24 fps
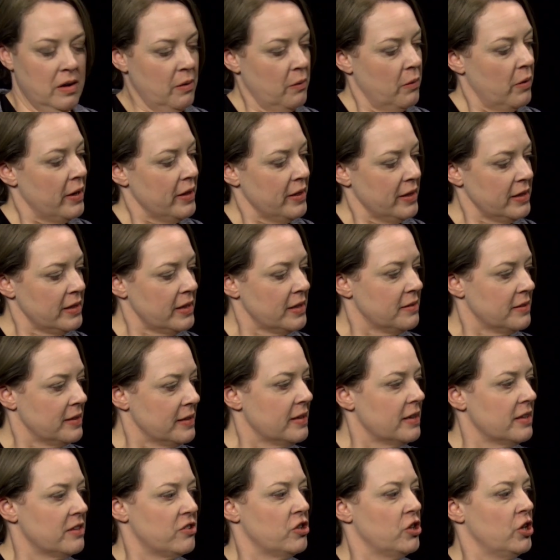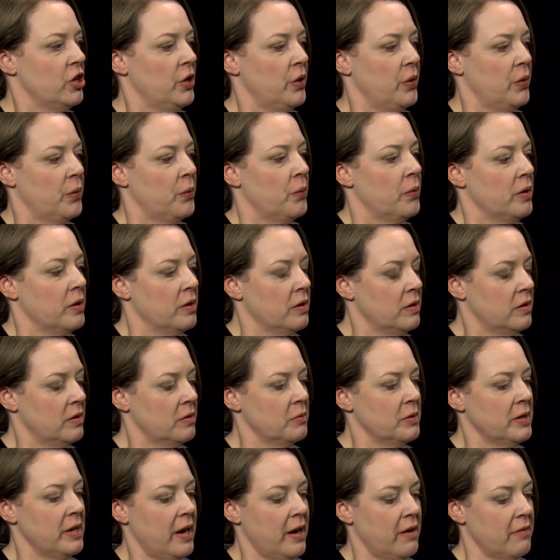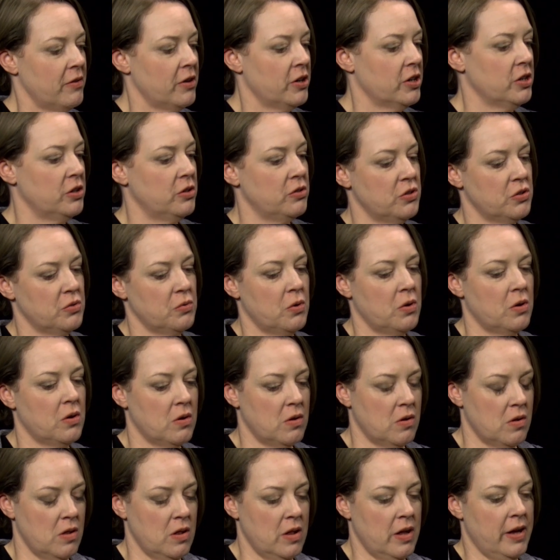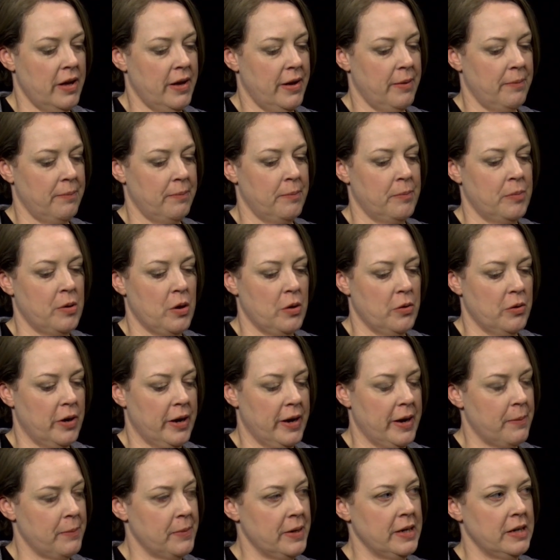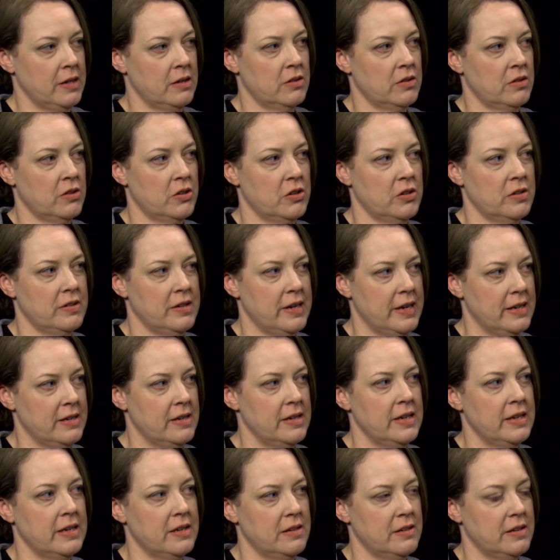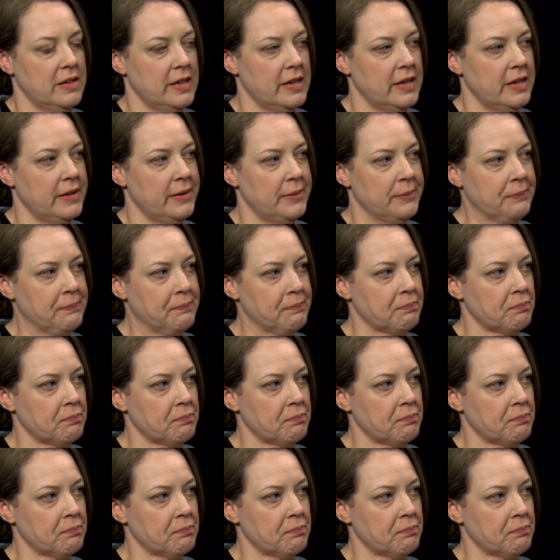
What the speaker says: I think that's it. That's new. We have our usual programming, Thursday D&D.